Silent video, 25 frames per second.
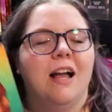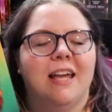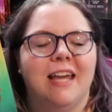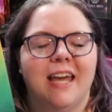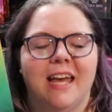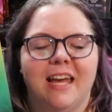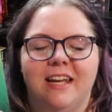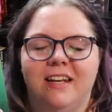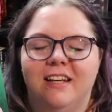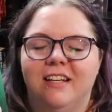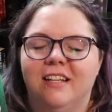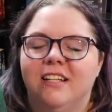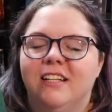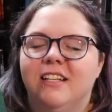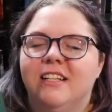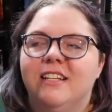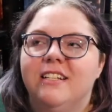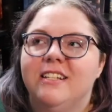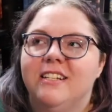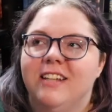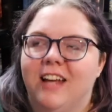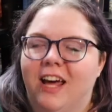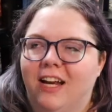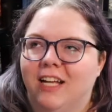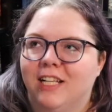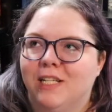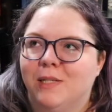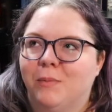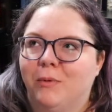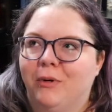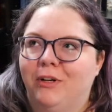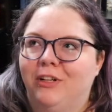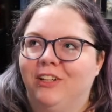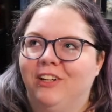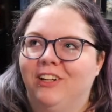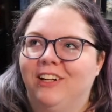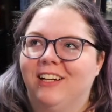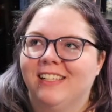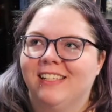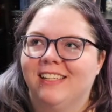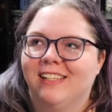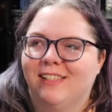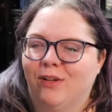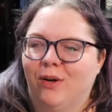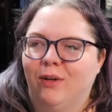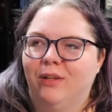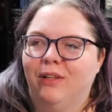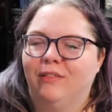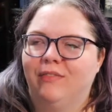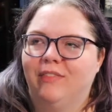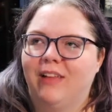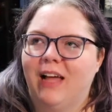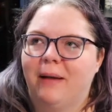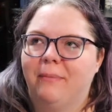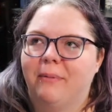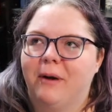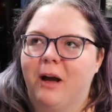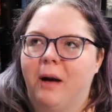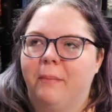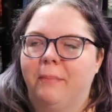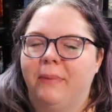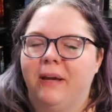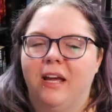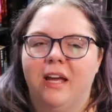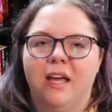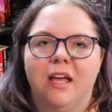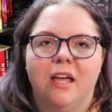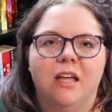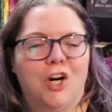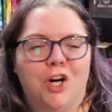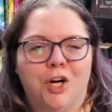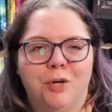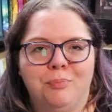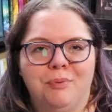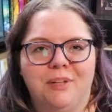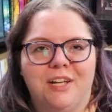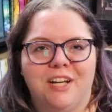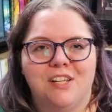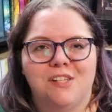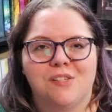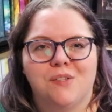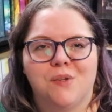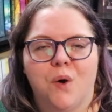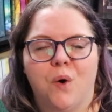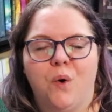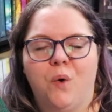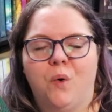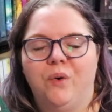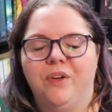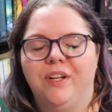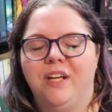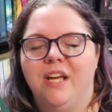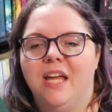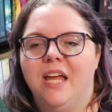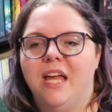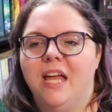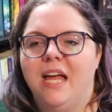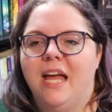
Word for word: again, not a spoiler because it's on the flap copy, her blood is gold.